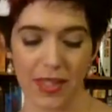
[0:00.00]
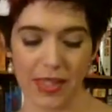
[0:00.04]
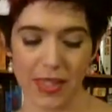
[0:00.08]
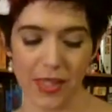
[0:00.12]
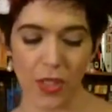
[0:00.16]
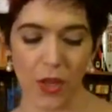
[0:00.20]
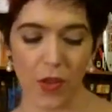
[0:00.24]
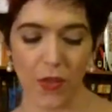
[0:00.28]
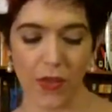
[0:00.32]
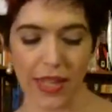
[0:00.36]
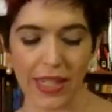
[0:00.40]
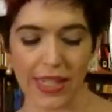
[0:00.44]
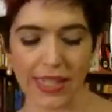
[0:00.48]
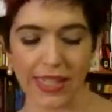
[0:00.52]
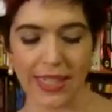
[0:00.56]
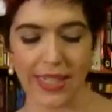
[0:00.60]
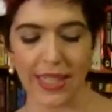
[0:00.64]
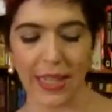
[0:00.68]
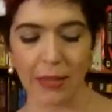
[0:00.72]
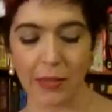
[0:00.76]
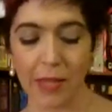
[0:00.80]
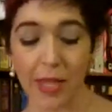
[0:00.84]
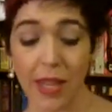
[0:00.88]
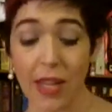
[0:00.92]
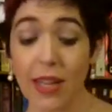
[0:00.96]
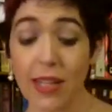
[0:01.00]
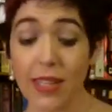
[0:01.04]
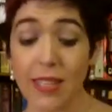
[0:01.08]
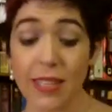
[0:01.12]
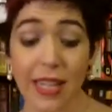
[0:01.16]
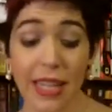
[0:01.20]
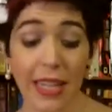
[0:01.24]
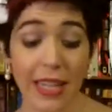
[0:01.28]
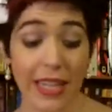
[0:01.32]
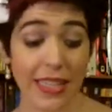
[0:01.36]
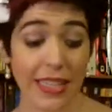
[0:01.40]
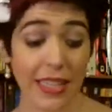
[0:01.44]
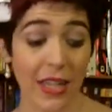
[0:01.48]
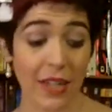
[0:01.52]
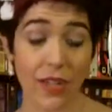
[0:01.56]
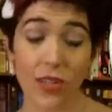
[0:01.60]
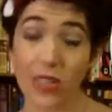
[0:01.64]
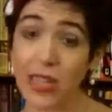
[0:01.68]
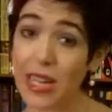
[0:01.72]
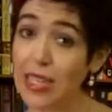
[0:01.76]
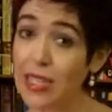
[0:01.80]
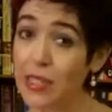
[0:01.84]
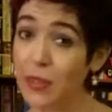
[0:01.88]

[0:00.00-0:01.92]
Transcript: Sophie exclaimed, settling down on the